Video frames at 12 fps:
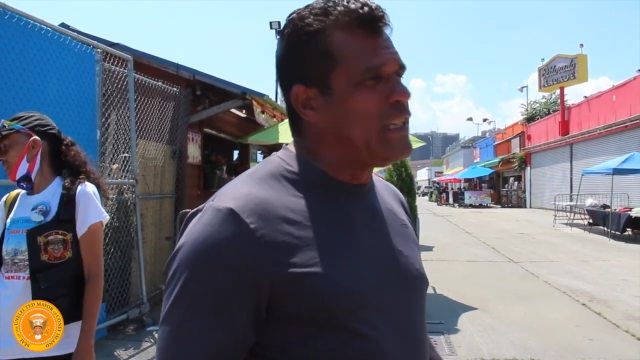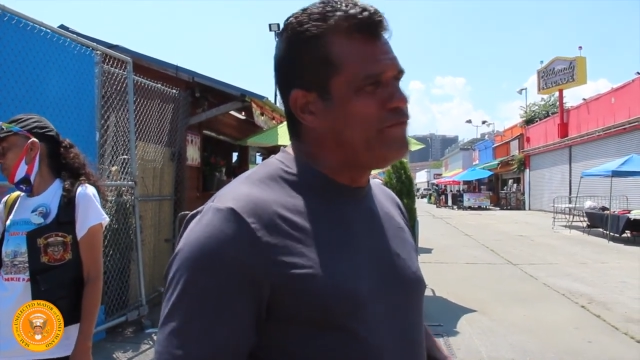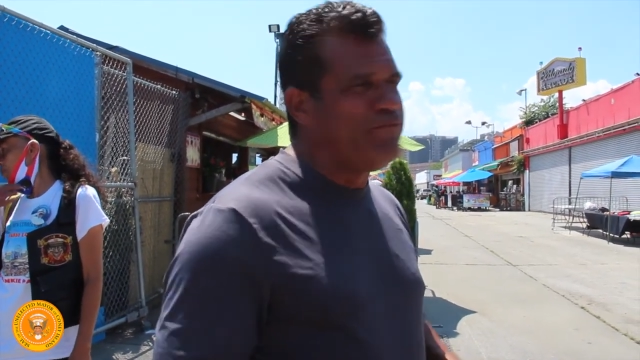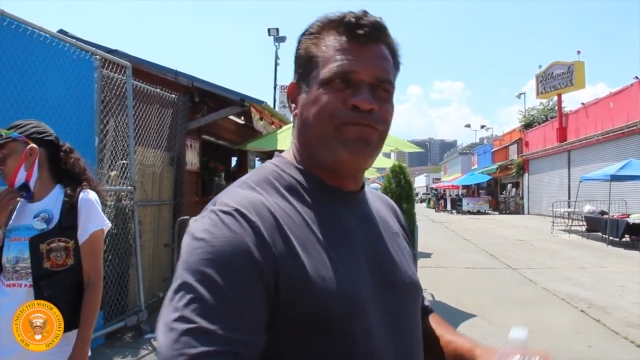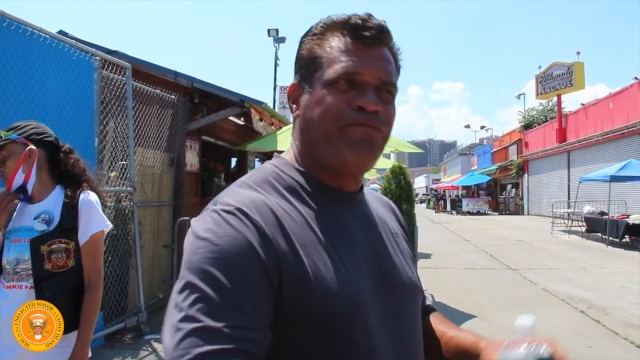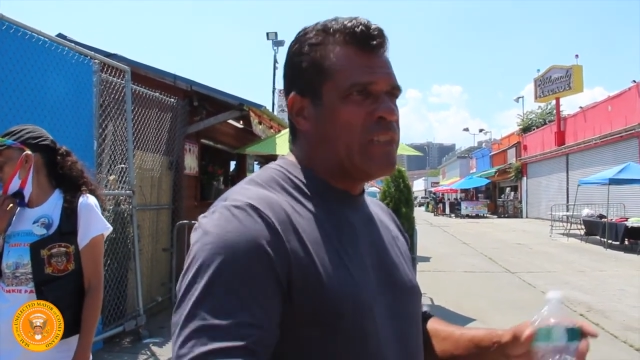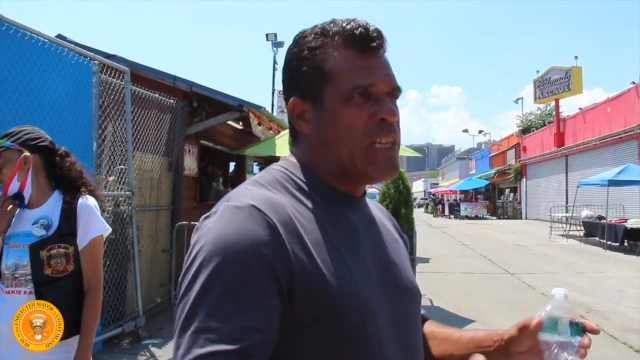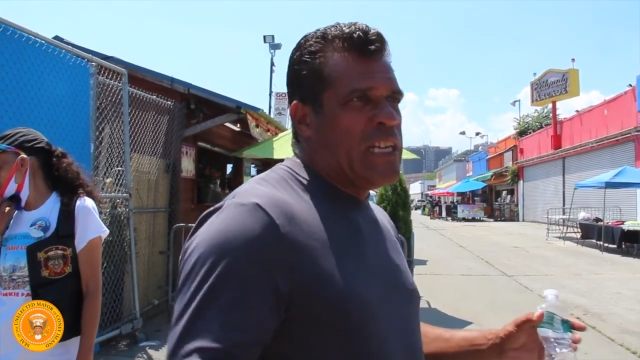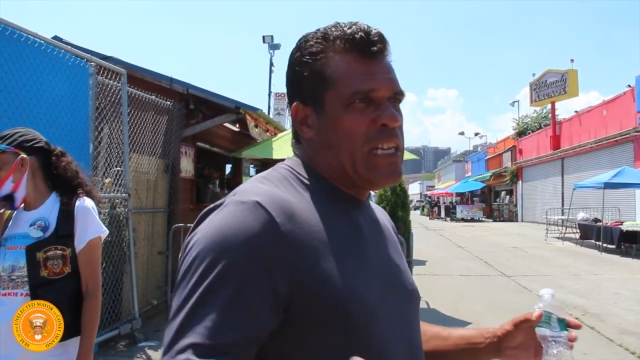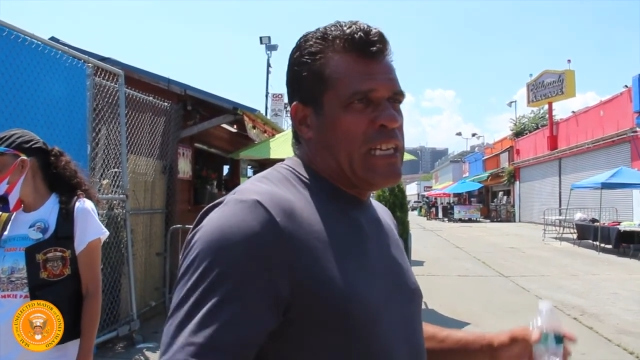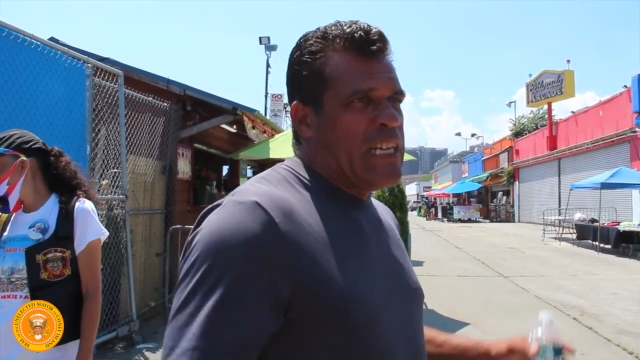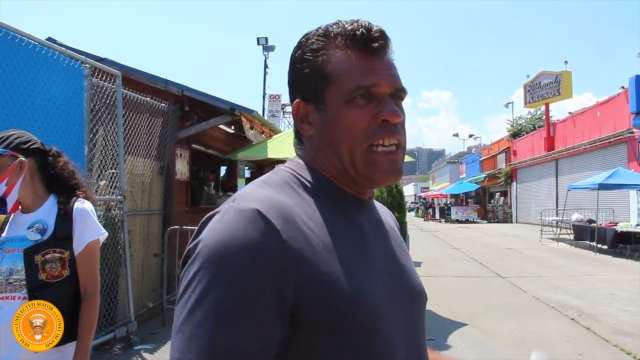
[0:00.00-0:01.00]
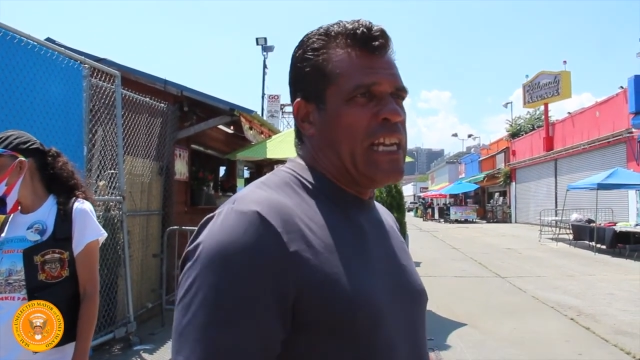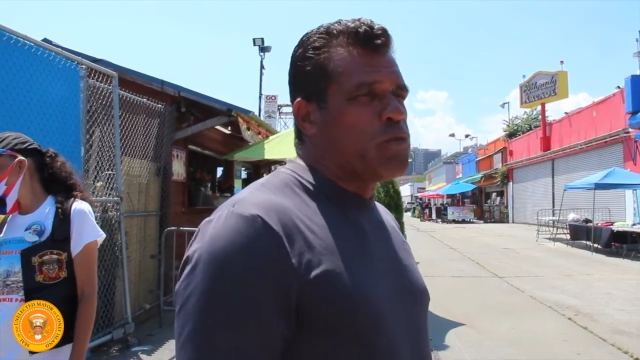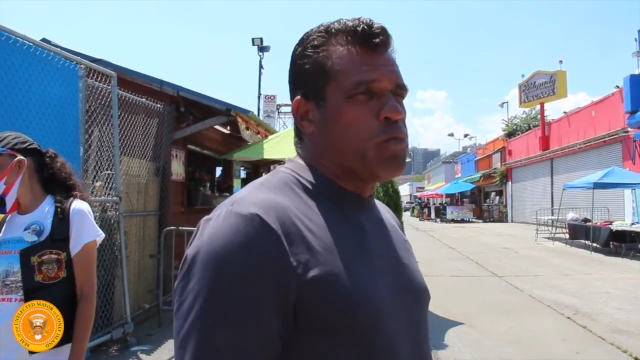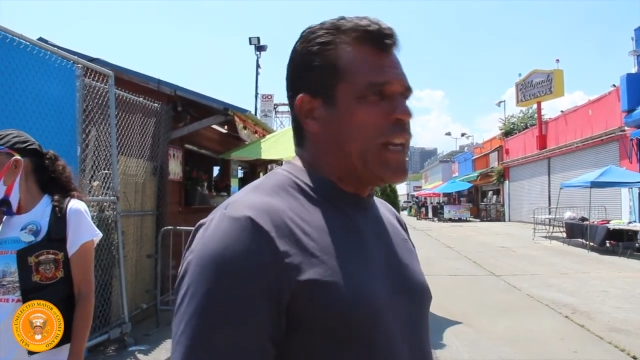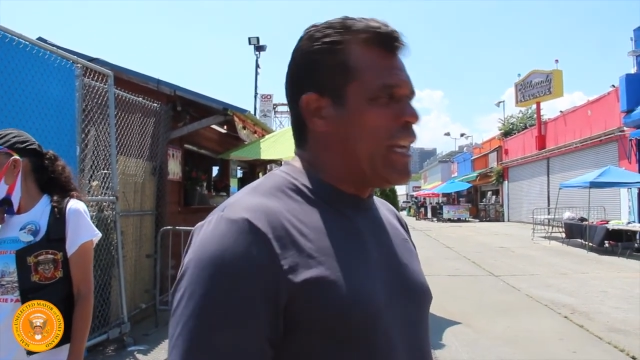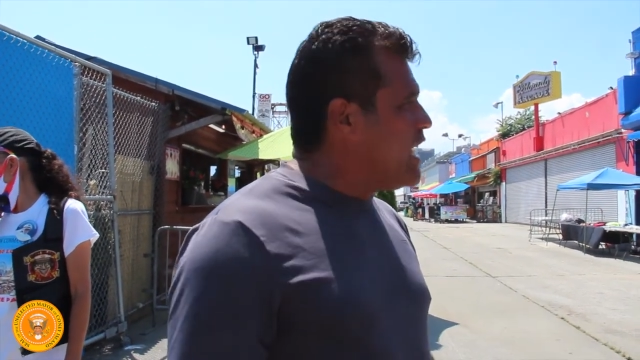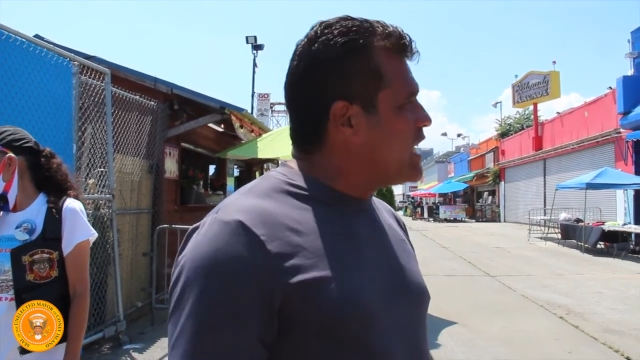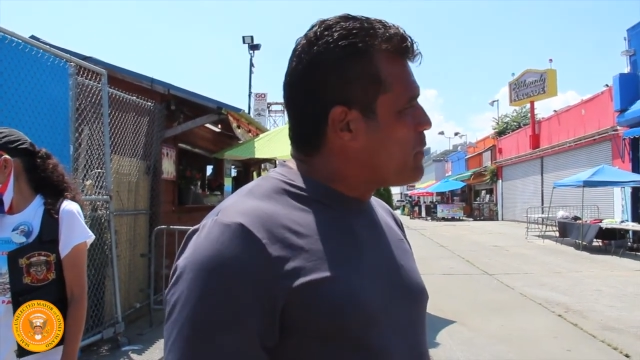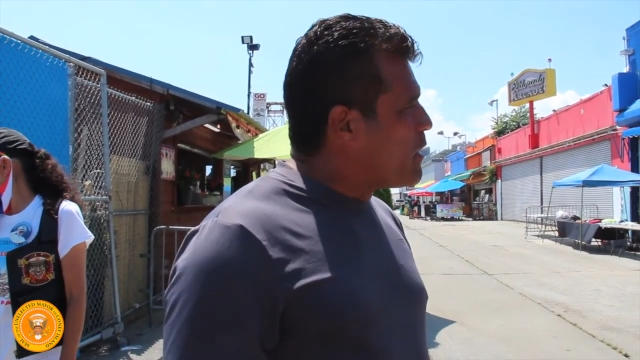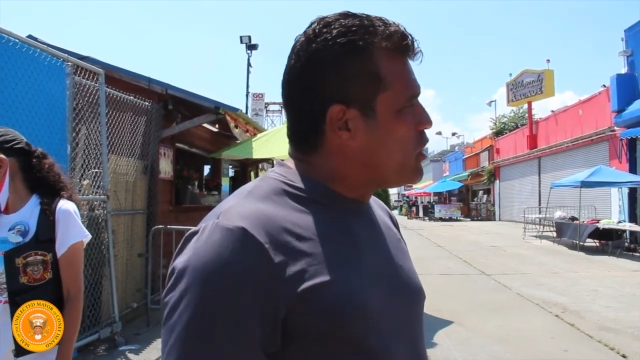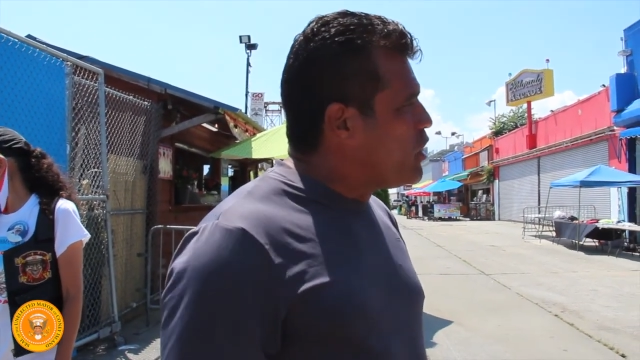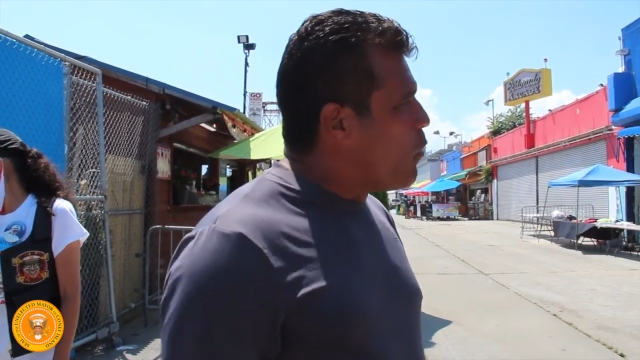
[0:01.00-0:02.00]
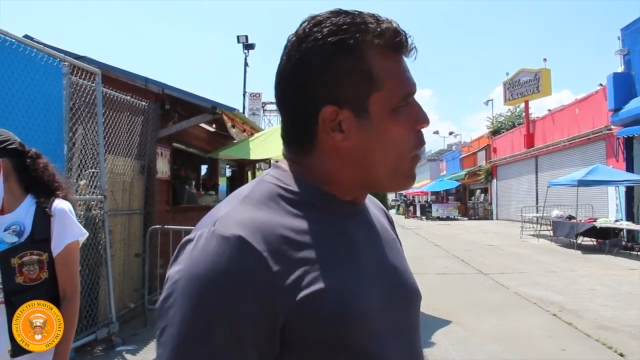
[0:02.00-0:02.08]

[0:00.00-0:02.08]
and it is what it is. But you know